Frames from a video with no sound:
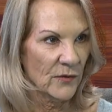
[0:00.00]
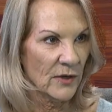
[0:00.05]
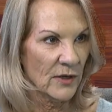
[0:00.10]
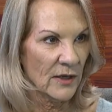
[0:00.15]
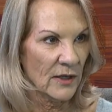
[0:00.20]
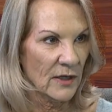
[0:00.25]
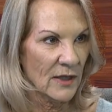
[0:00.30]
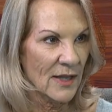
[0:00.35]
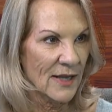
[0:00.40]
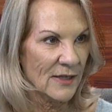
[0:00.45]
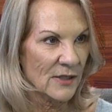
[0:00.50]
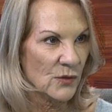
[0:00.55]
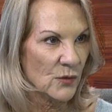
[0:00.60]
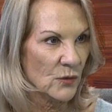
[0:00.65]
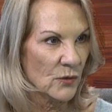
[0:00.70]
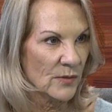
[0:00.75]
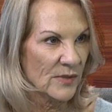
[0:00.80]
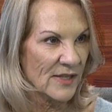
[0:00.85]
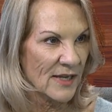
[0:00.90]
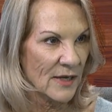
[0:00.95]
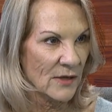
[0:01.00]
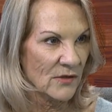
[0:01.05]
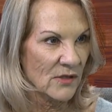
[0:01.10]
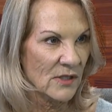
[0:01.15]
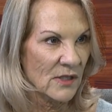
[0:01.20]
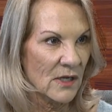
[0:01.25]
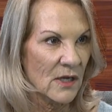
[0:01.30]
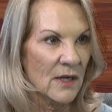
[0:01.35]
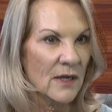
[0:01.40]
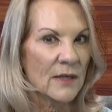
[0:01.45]
uh, classrooms
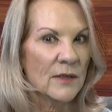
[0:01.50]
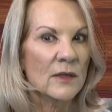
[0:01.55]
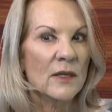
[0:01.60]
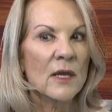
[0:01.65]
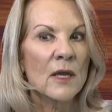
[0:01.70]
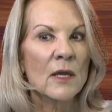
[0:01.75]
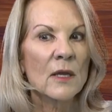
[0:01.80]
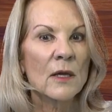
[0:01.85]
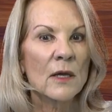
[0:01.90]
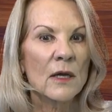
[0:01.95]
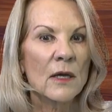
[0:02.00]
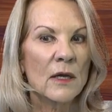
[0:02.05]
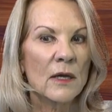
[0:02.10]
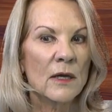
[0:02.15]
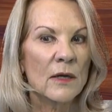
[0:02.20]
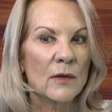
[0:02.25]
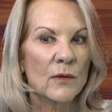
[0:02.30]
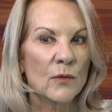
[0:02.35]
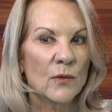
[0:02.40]
outside uh,